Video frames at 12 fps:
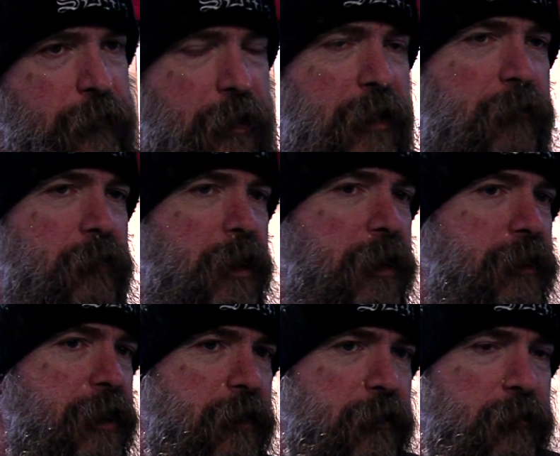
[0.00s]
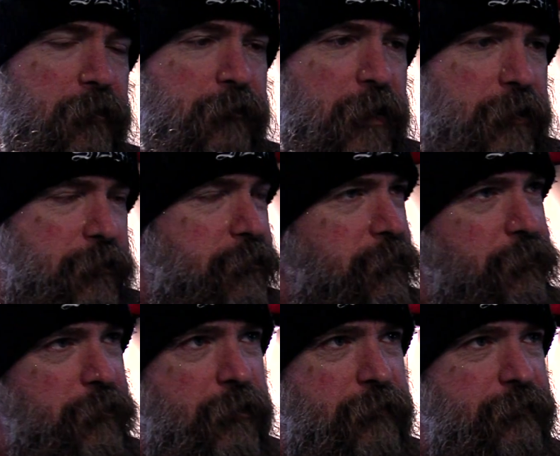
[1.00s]
Yeah, without a doubt. I love Oz, so
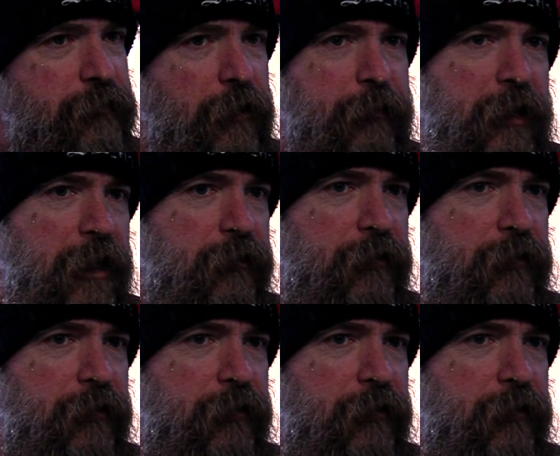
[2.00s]
I mean, that'll